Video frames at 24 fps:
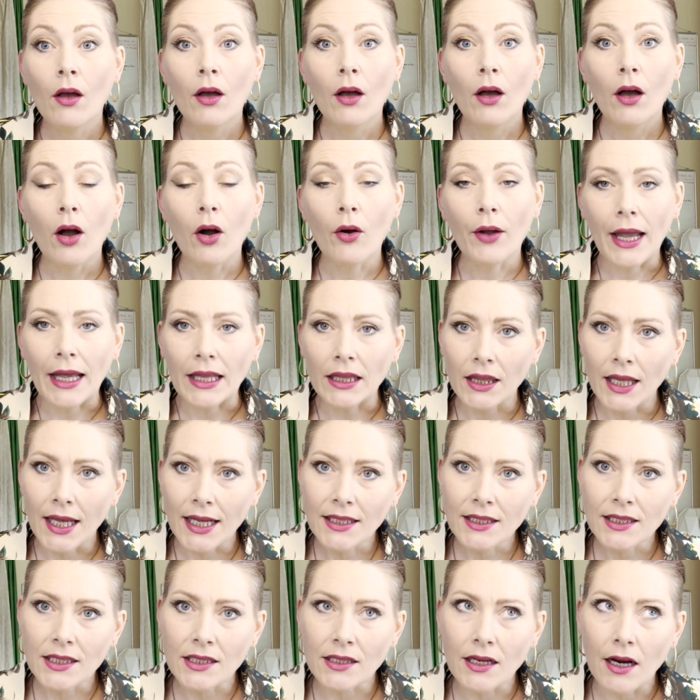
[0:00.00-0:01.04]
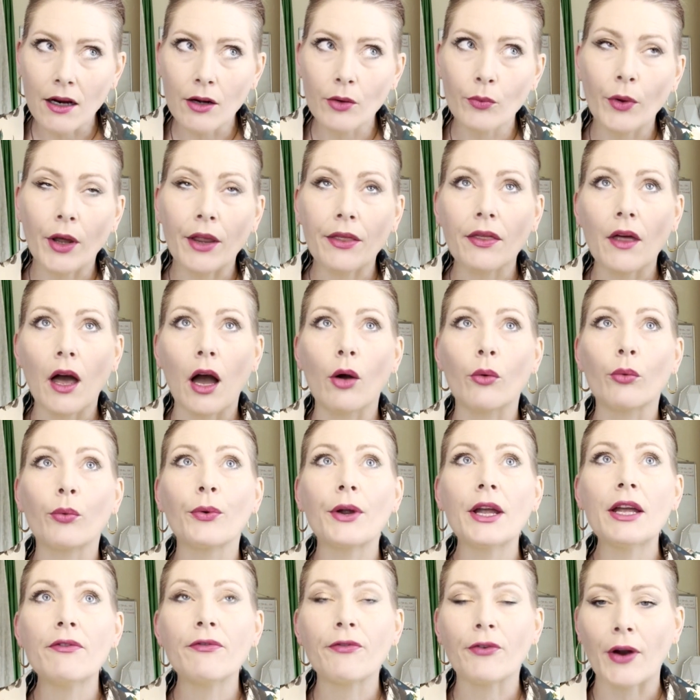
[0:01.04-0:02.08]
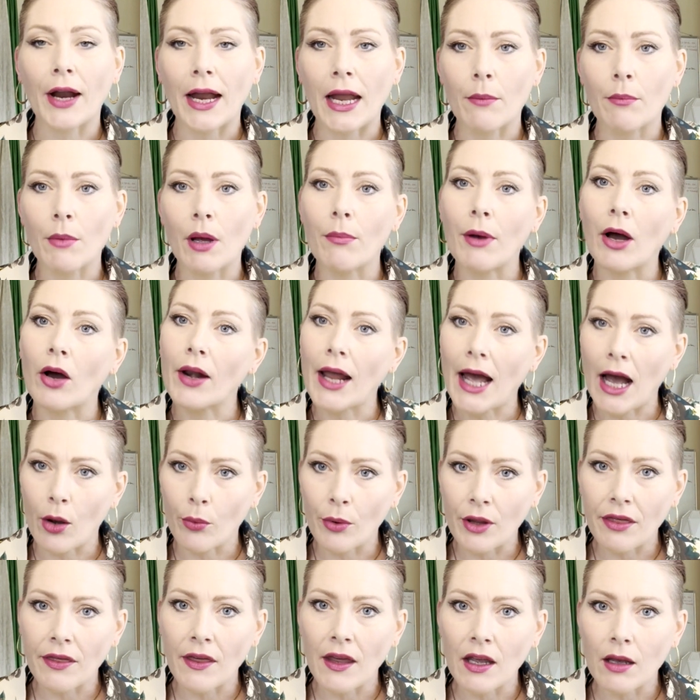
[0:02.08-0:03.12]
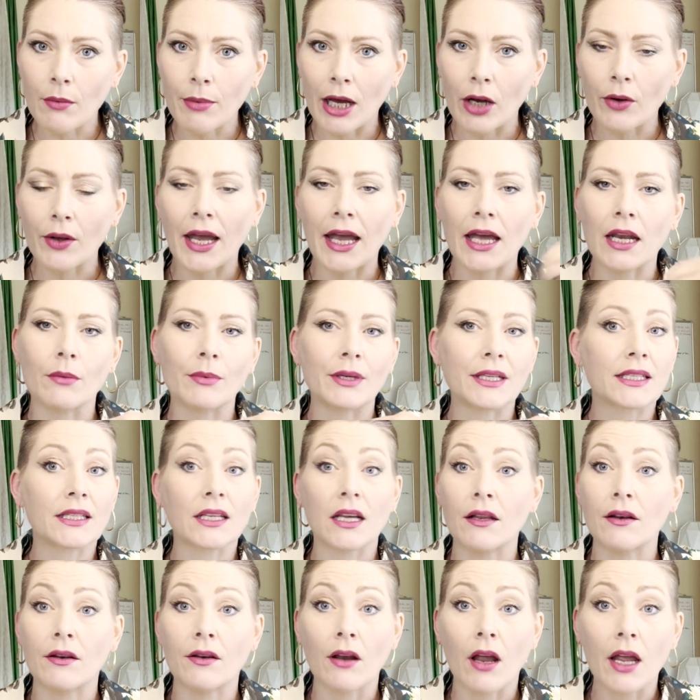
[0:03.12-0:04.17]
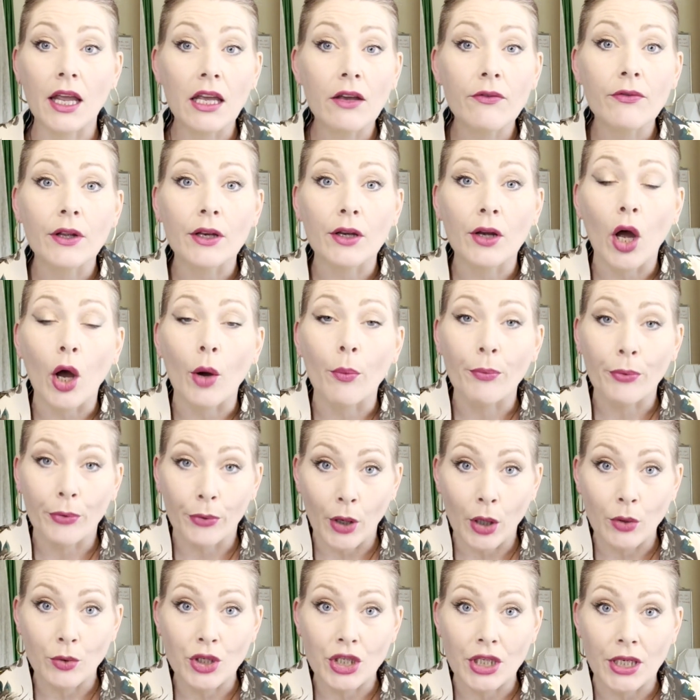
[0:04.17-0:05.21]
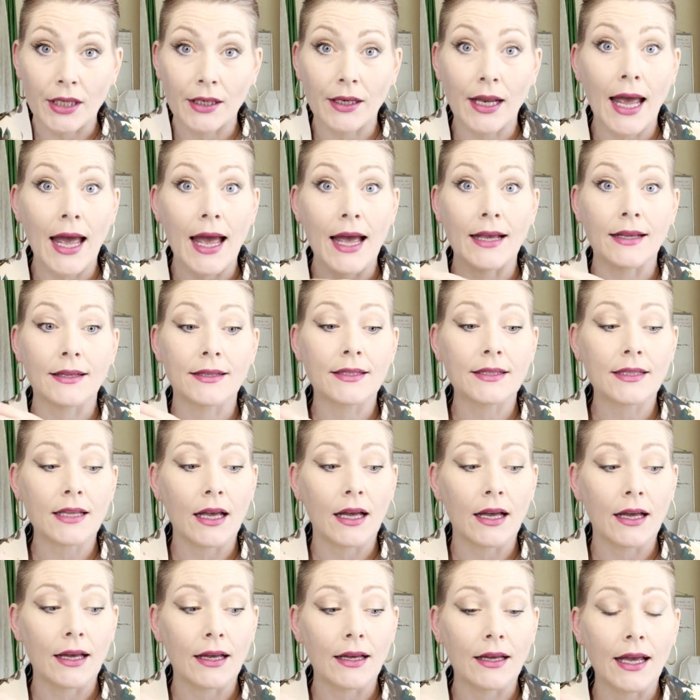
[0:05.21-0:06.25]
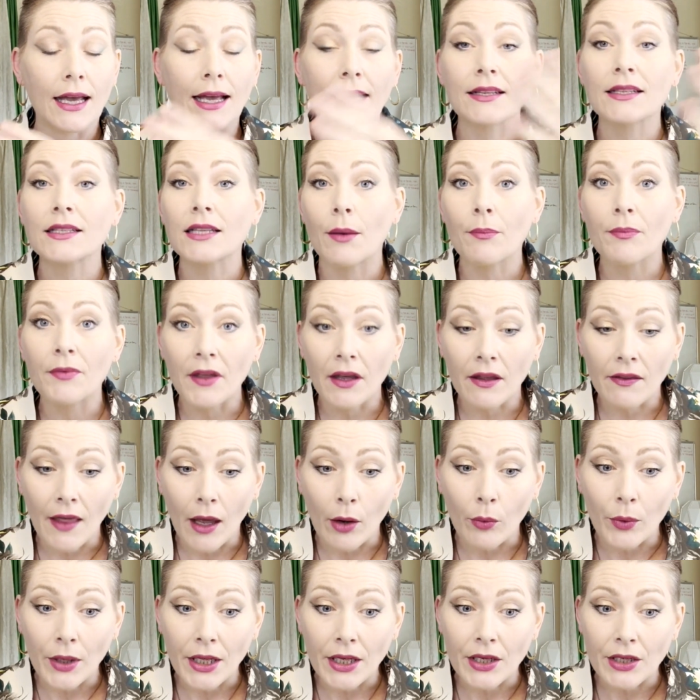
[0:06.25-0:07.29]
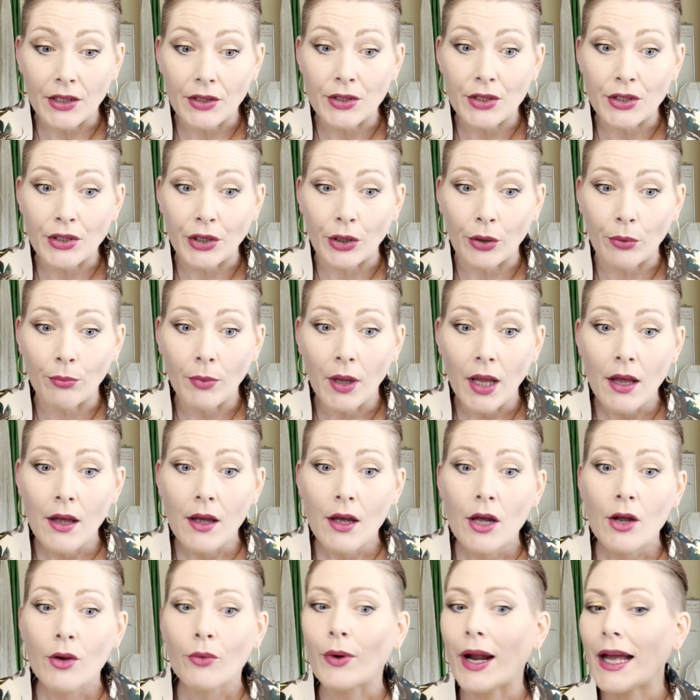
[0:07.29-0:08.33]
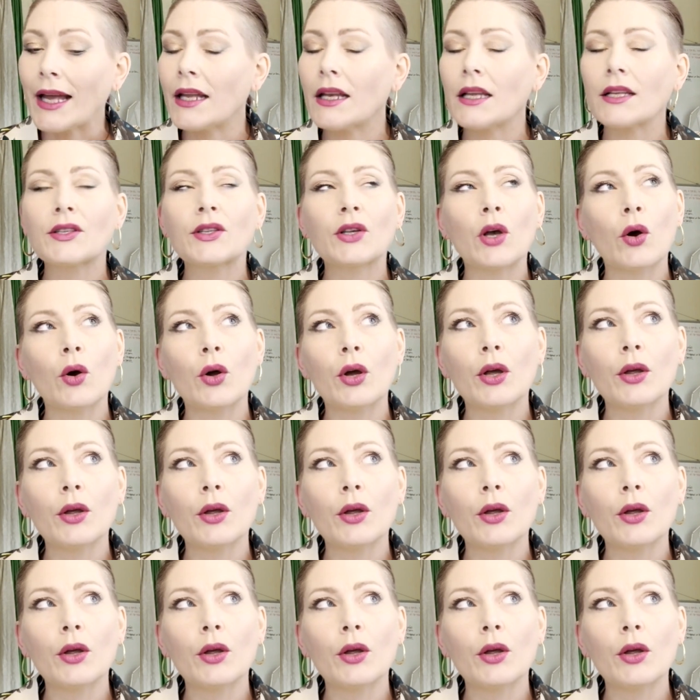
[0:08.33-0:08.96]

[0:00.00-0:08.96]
Okay, let's start with a reframe about how we think about cannabis and even approach it as something that we consume, right? So